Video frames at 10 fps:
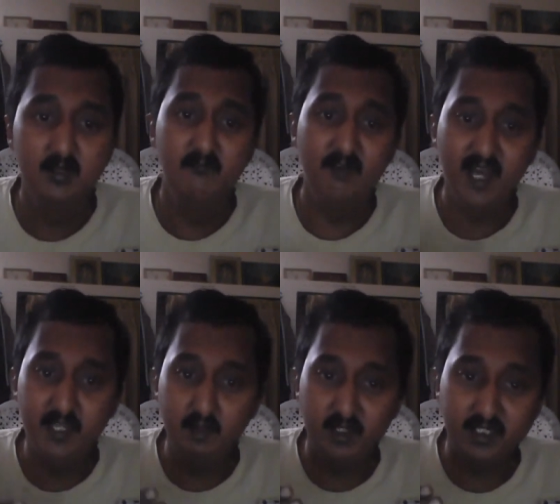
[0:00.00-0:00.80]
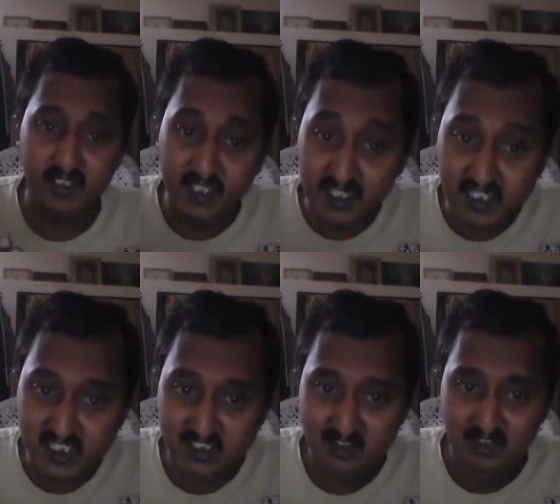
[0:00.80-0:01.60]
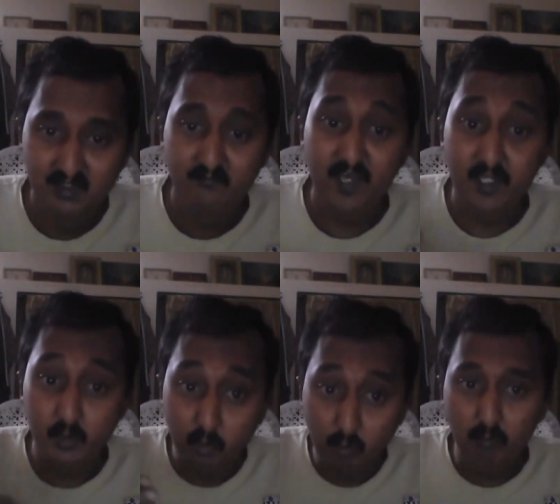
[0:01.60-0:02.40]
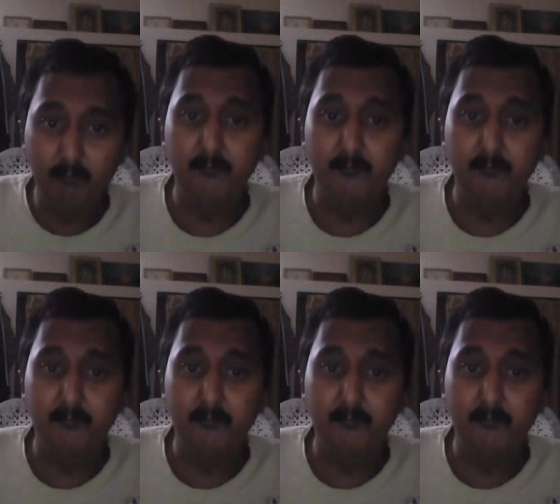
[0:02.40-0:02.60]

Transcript: where you can teach, where you